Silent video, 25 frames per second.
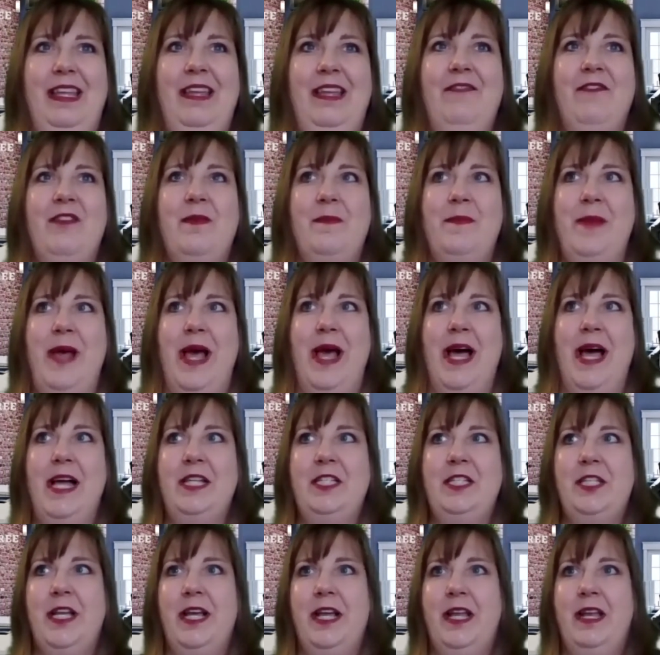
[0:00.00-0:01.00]
even
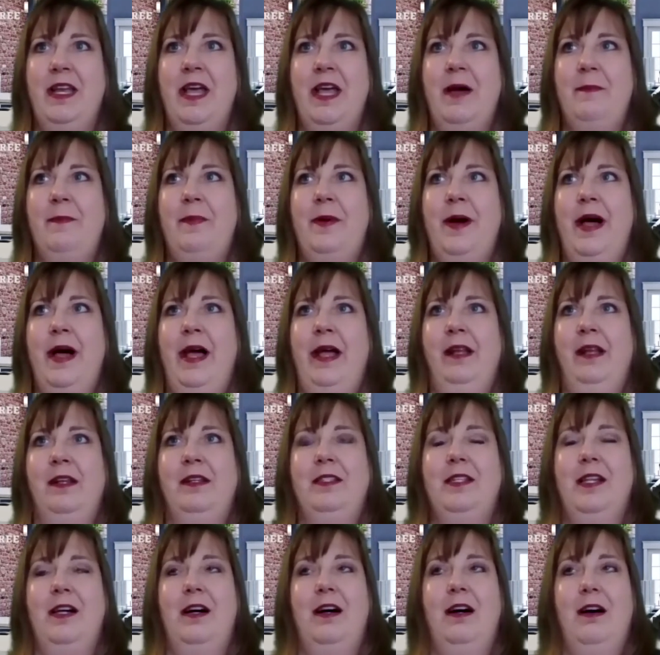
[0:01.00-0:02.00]
imagine,
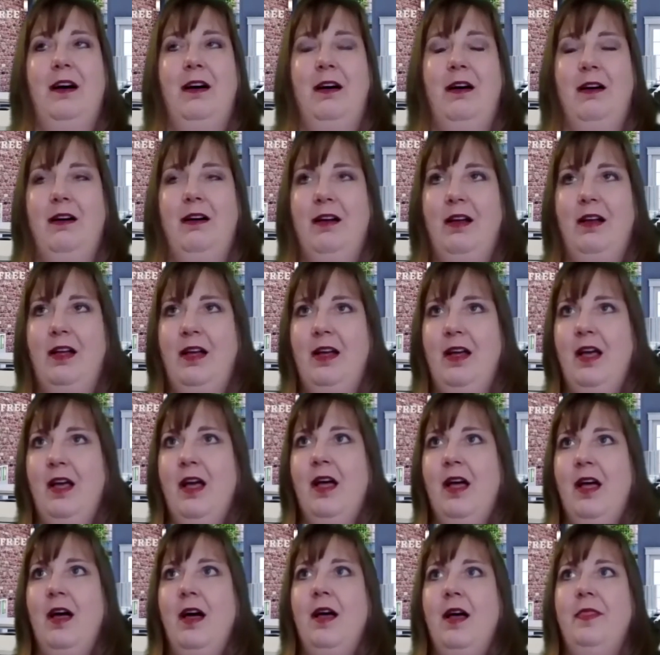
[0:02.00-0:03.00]
but
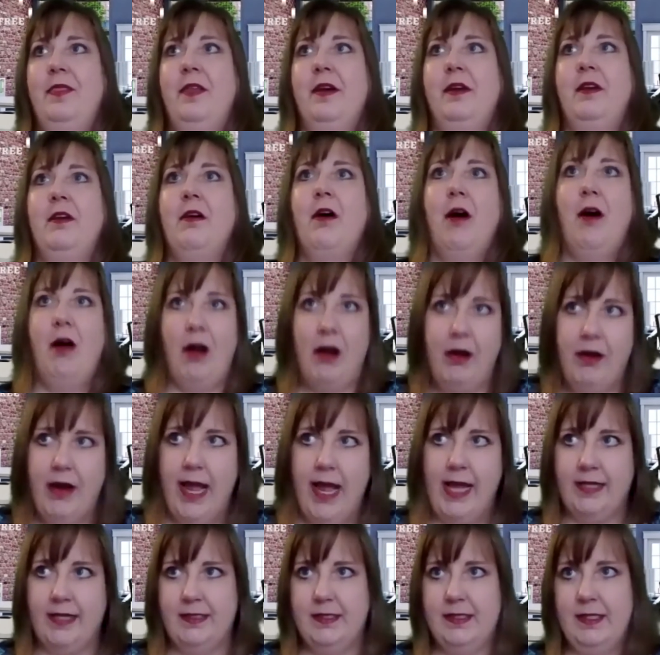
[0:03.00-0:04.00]
the car
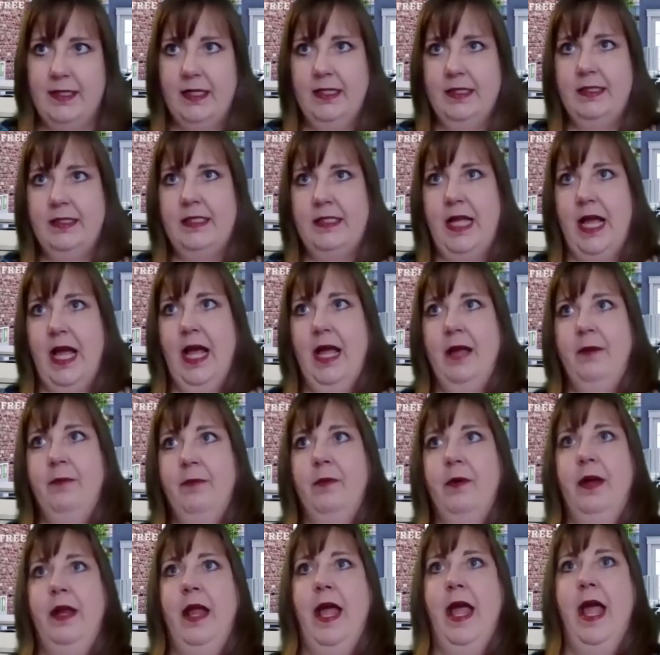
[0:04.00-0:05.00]
accidents I
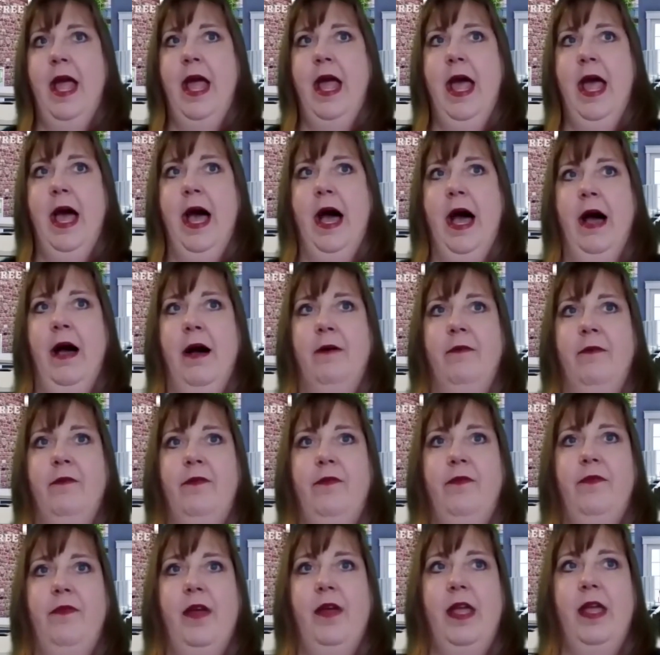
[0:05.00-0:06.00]
would have
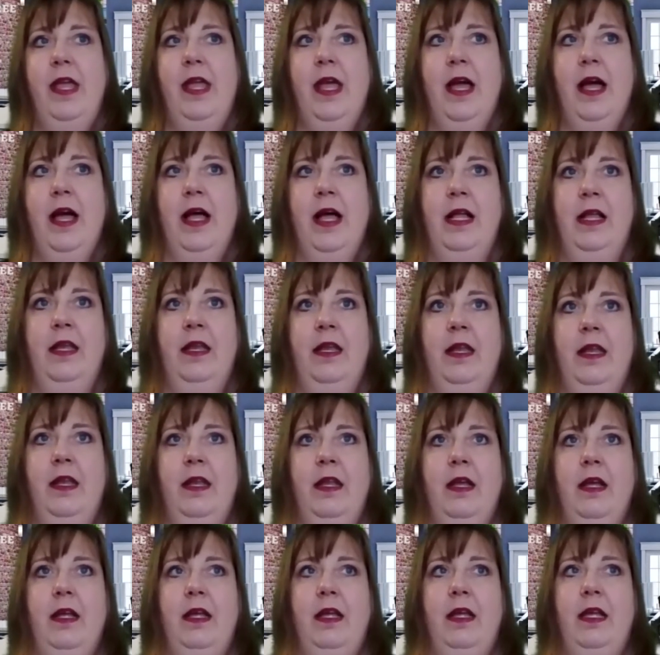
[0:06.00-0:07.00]
and
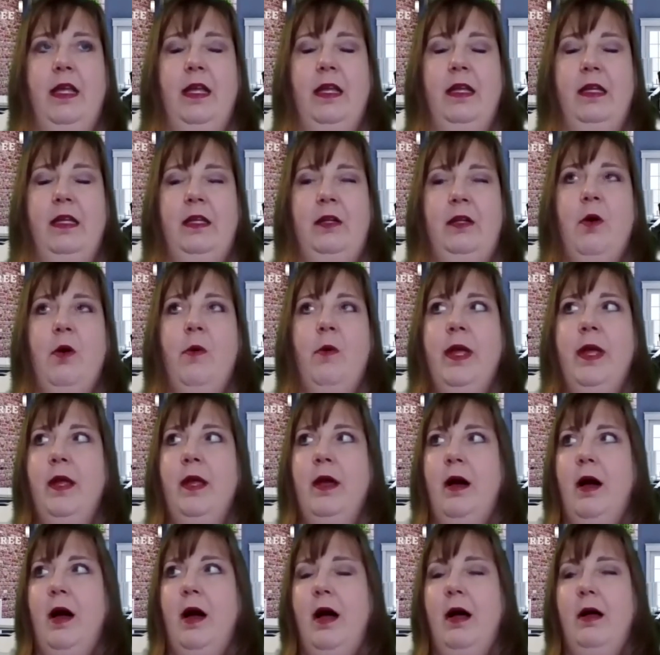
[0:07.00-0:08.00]

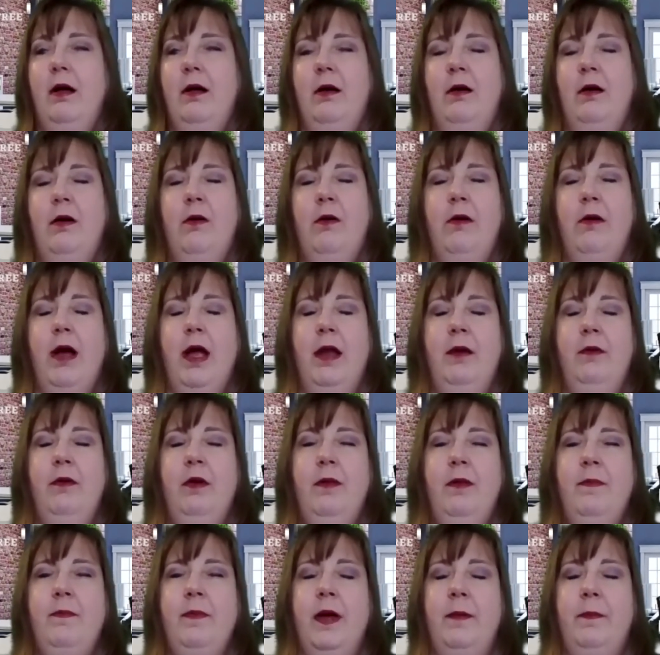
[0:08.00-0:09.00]
going, oh, I
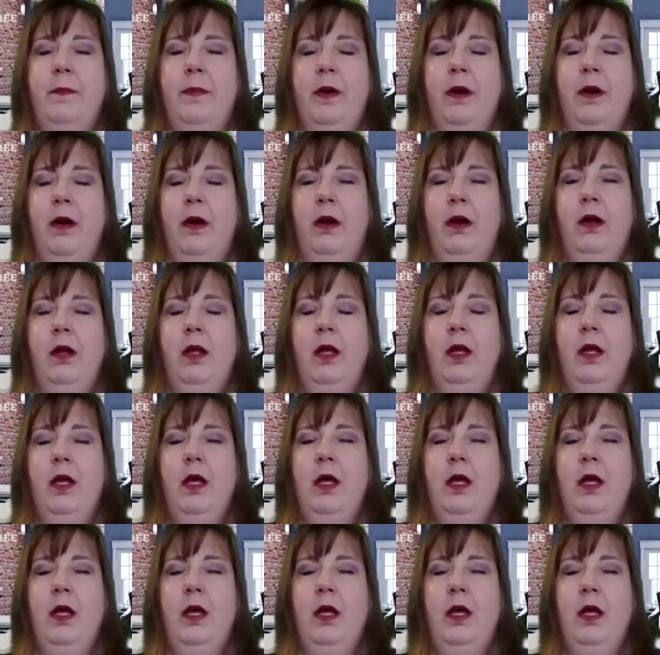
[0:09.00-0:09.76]
remember